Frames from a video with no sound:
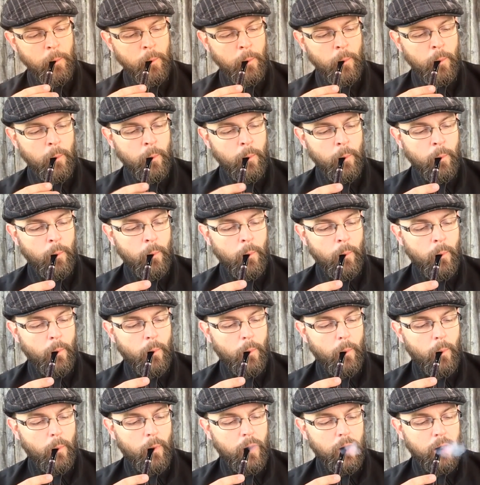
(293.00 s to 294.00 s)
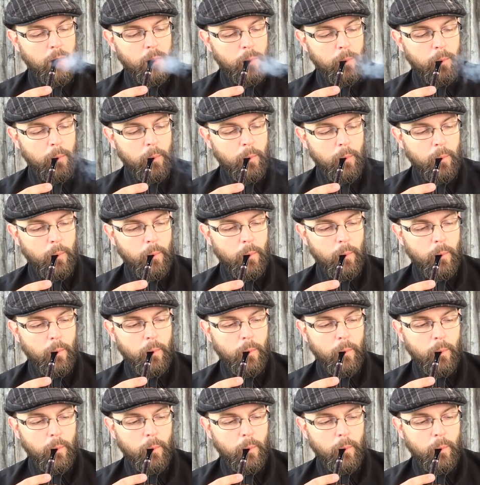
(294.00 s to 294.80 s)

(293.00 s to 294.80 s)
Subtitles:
[no speech]